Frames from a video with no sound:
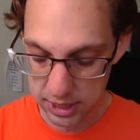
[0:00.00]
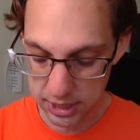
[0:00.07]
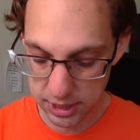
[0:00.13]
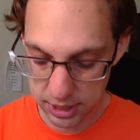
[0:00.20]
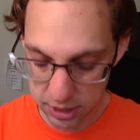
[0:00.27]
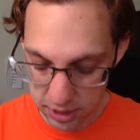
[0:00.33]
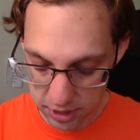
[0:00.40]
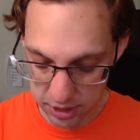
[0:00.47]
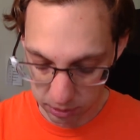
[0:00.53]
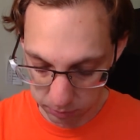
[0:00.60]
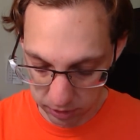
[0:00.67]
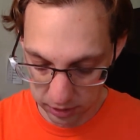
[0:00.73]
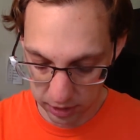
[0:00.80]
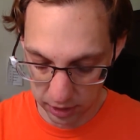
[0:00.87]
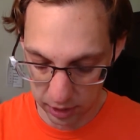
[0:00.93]

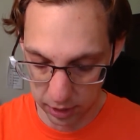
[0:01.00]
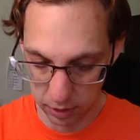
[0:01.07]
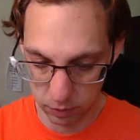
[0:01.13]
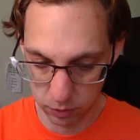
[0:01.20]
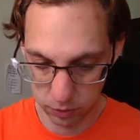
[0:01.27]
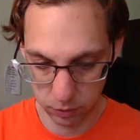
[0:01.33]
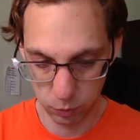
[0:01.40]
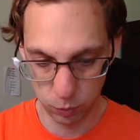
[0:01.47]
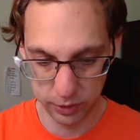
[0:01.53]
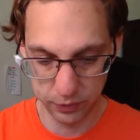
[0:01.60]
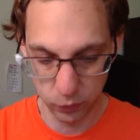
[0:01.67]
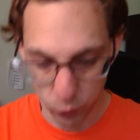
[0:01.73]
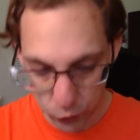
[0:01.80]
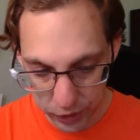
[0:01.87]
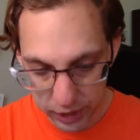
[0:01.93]
something that I would
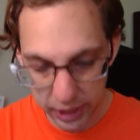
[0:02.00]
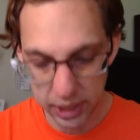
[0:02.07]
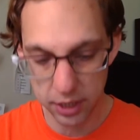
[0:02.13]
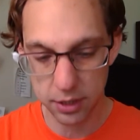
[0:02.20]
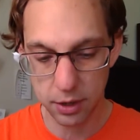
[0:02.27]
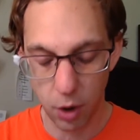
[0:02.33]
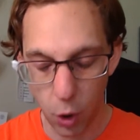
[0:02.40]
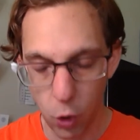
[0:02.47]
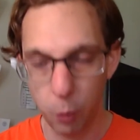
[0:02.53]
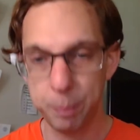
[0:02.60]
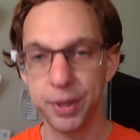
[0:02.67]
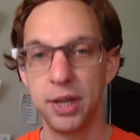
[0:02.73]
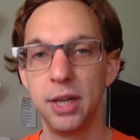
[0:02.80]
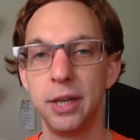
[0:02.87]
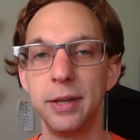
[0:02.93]
really hope
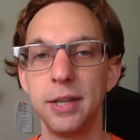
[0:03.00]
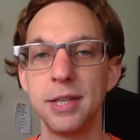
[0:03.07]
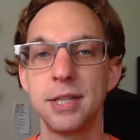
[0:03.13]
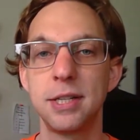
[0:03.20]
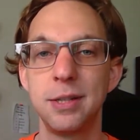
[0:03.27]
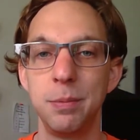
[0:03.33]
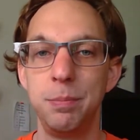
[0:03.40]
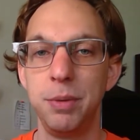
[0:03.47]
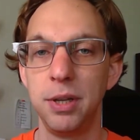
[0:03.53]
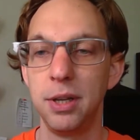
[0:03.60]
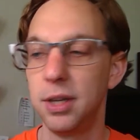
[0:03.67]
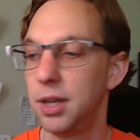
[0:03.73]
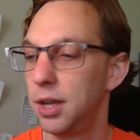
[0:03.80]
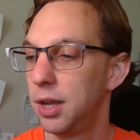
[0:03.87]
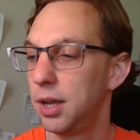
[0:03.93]
is to
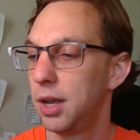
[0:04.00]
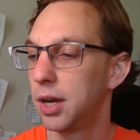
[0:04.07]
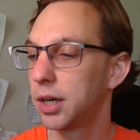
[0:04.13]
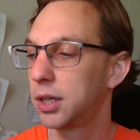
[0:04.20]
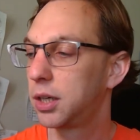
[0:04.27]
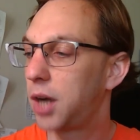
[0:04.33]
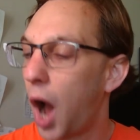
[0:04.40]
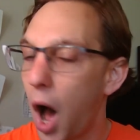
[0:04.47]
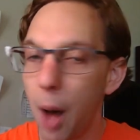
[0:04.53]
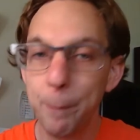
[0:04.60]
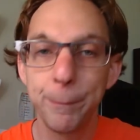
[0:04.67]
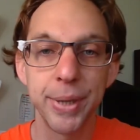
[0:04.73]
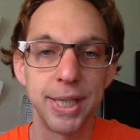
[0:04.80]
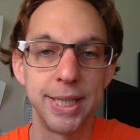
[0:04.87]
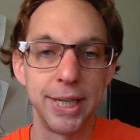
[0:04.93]
be
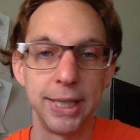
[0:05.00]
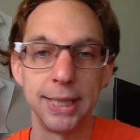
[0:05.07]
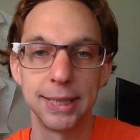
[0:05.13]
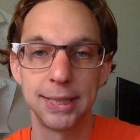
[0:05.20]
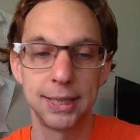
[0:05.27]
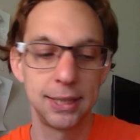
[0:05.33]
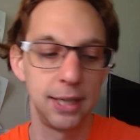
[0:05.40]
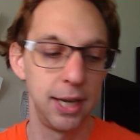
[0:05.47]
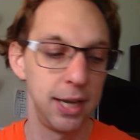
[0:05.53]
competent.